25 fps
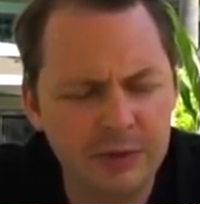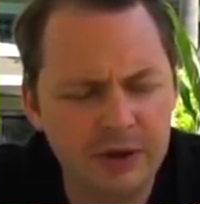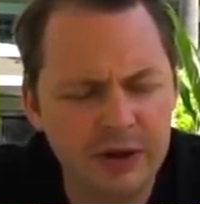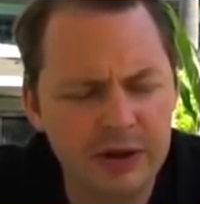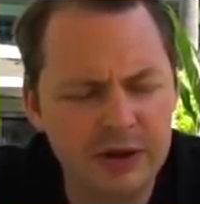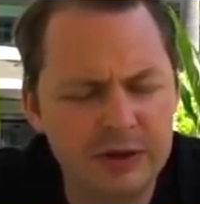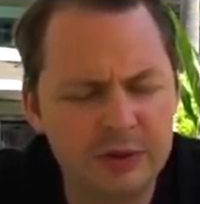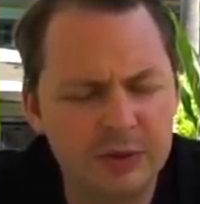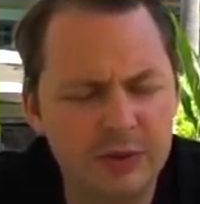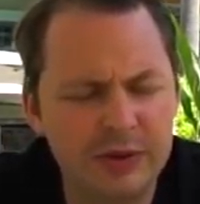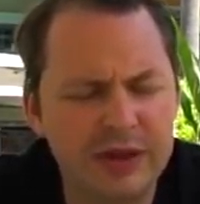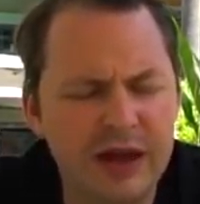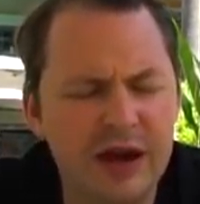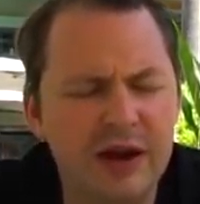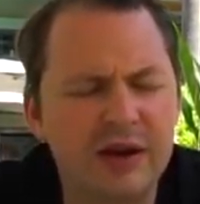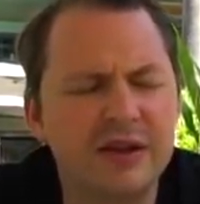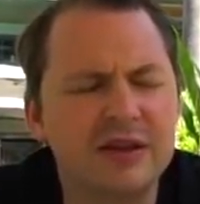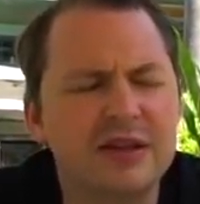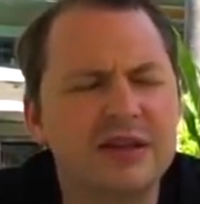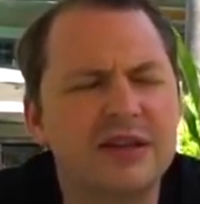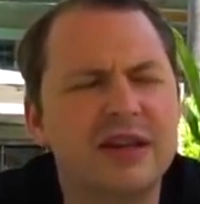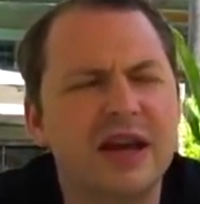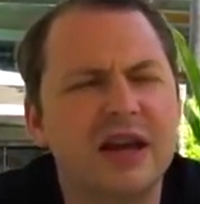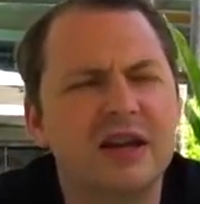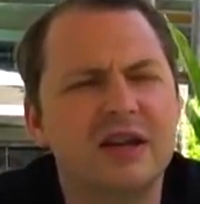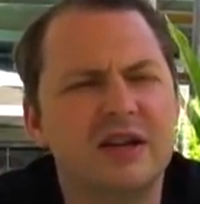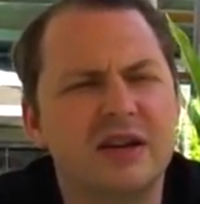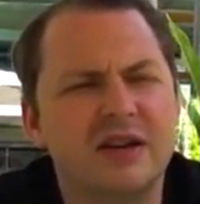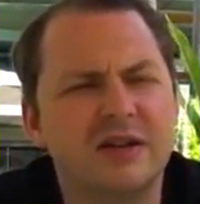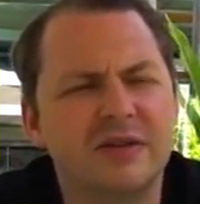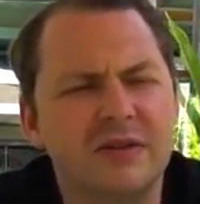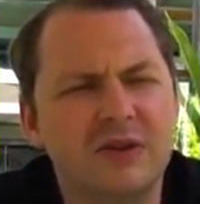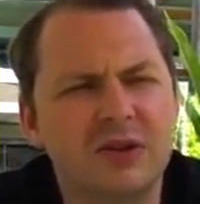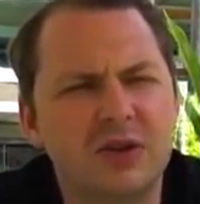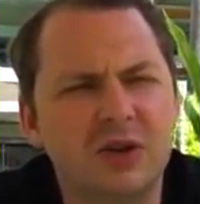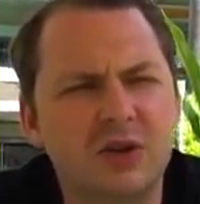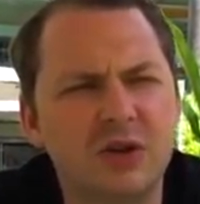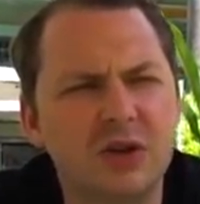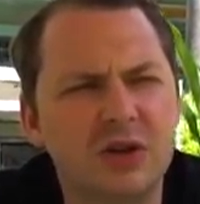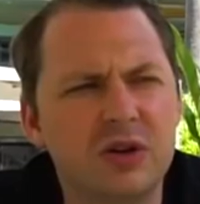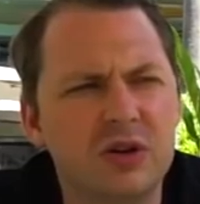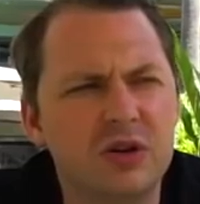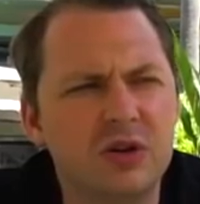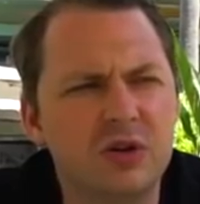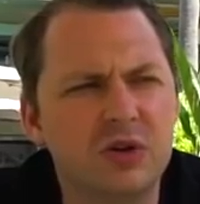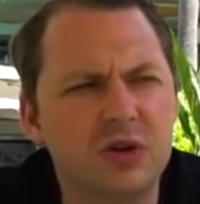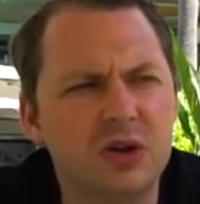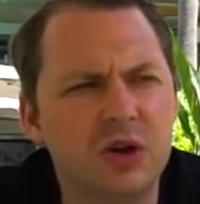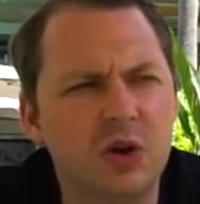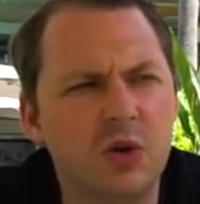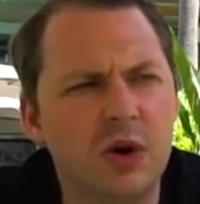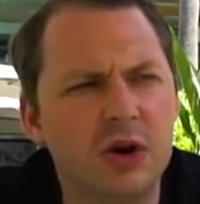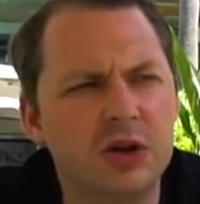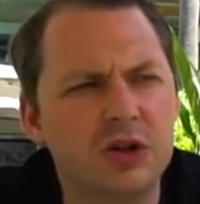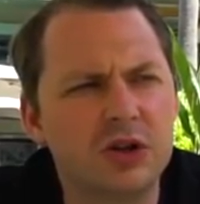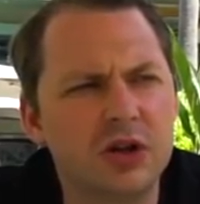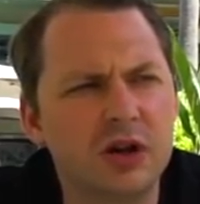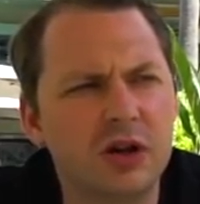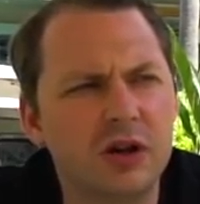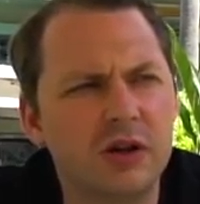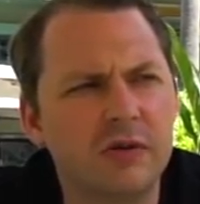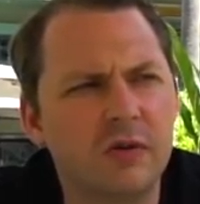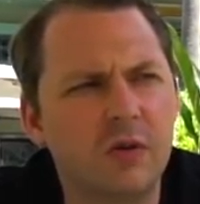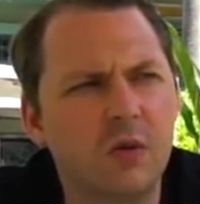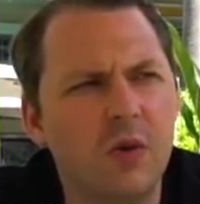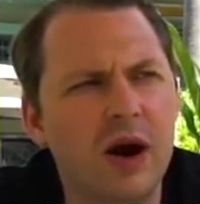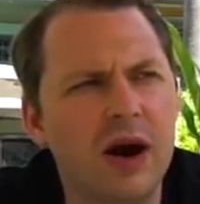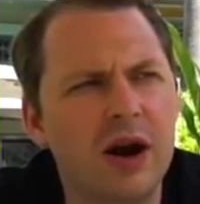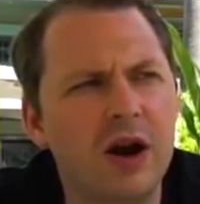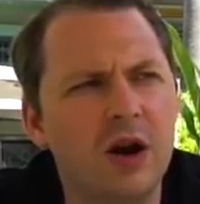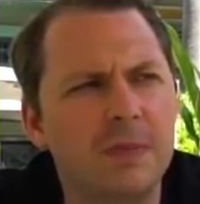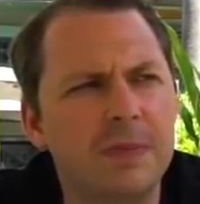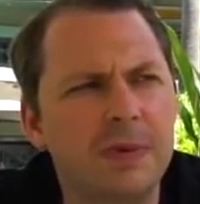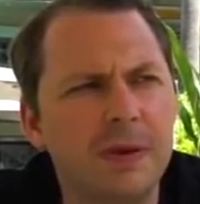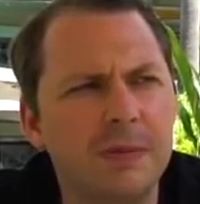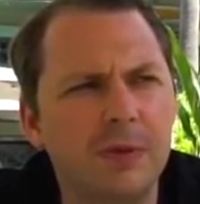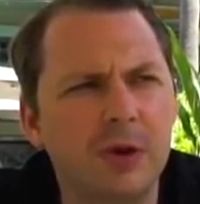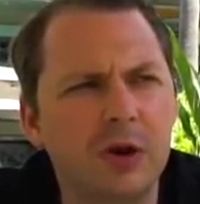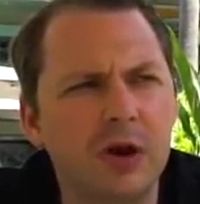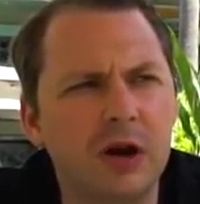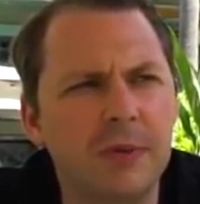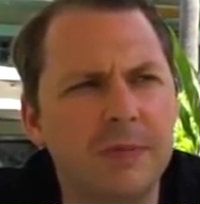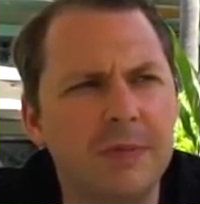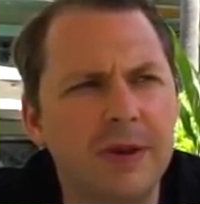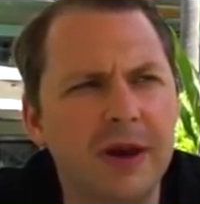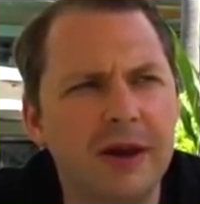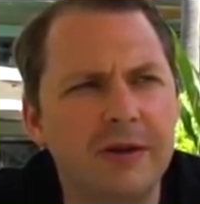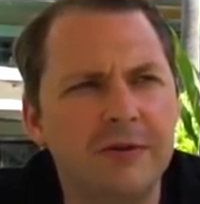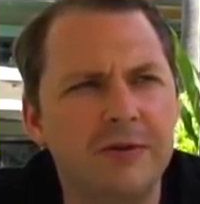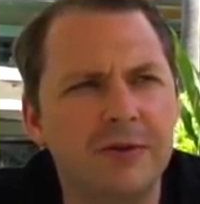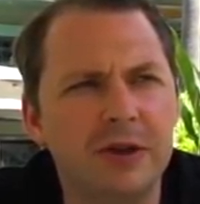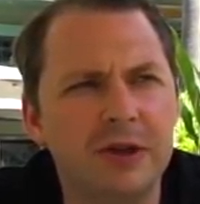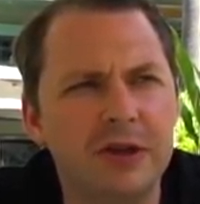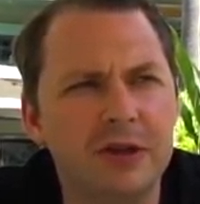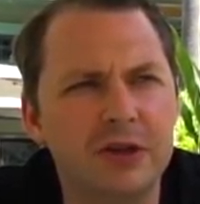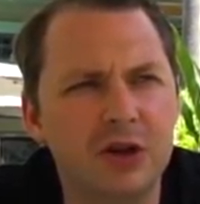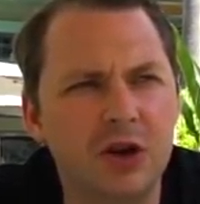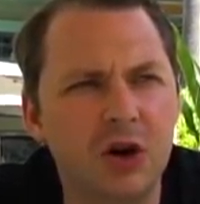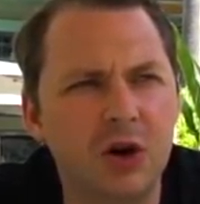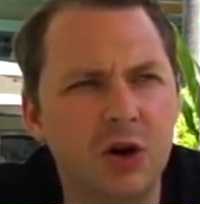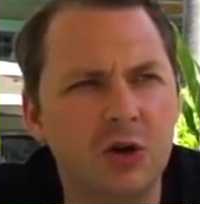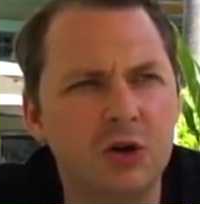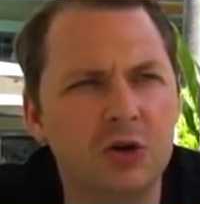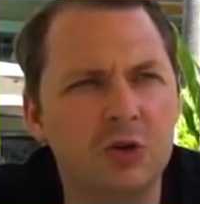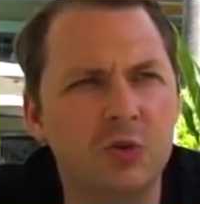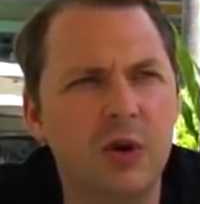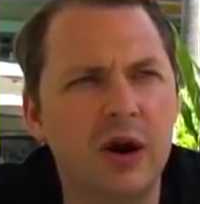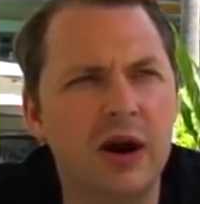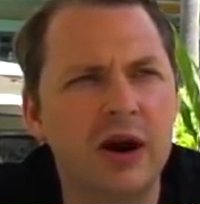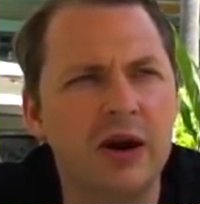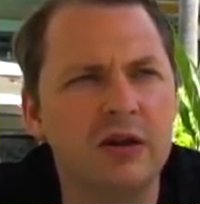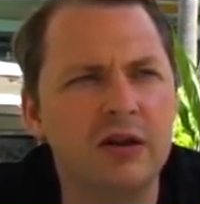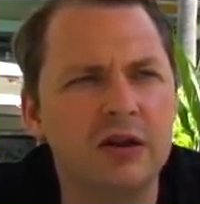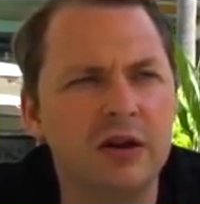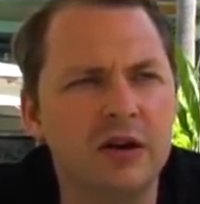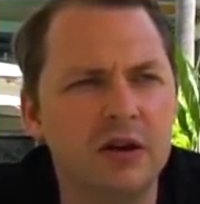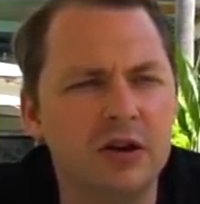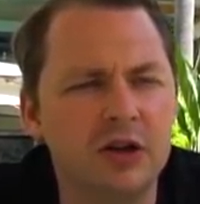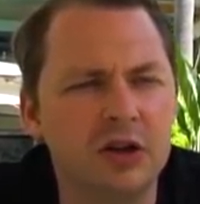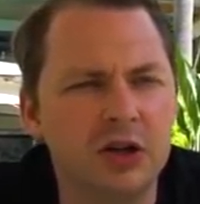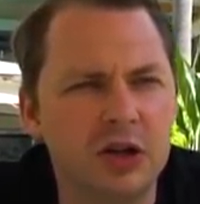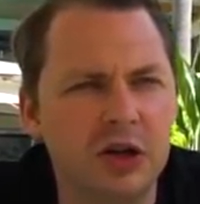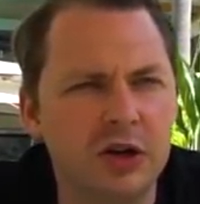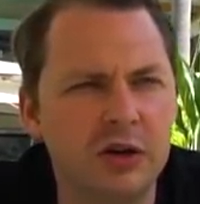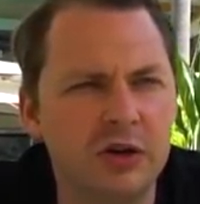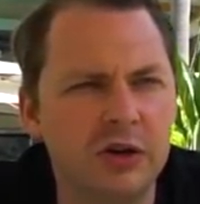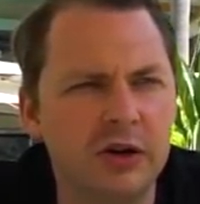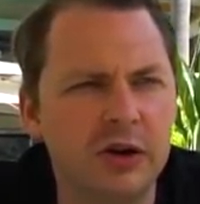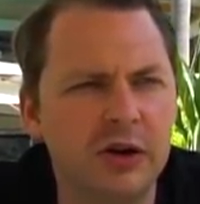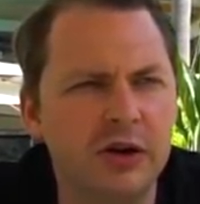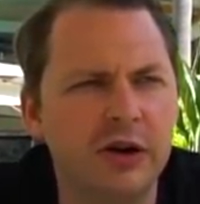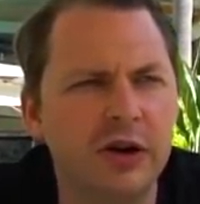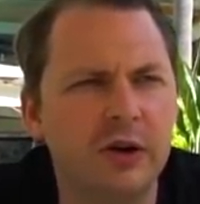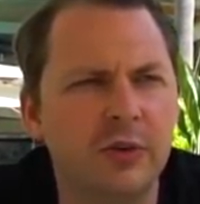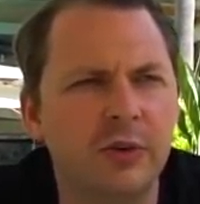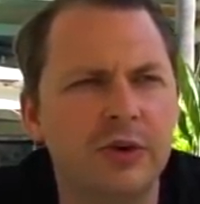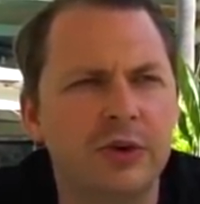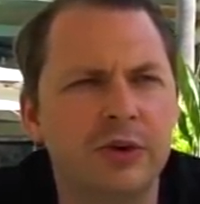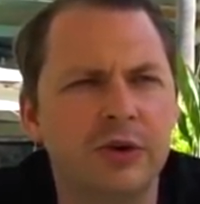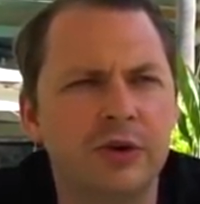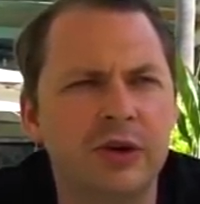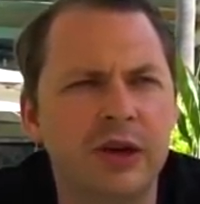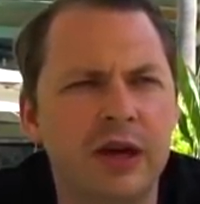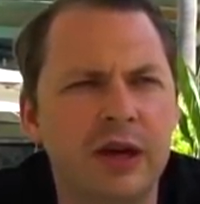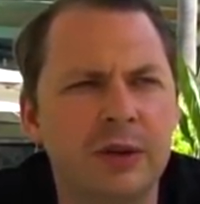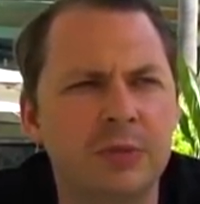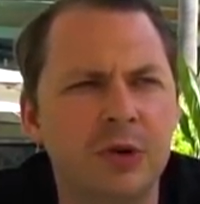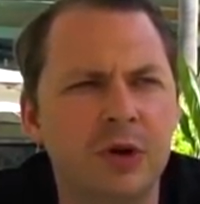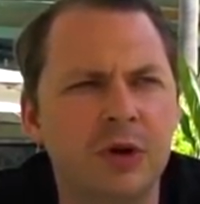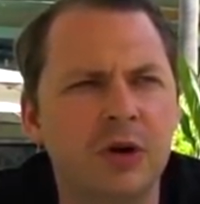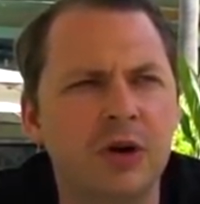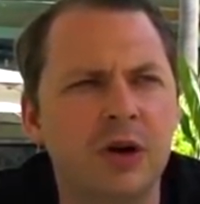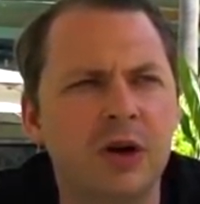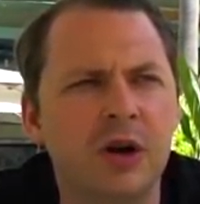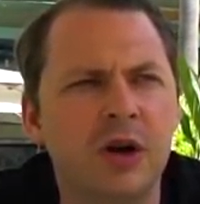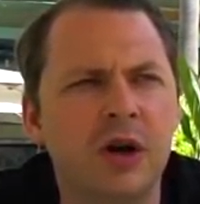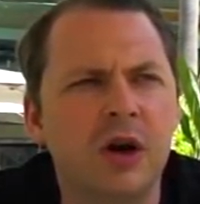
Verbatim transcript: it's without incentives. So the, there's a question of why are people going to pay for these nodes? Why are they going to share their internet with their neighbor?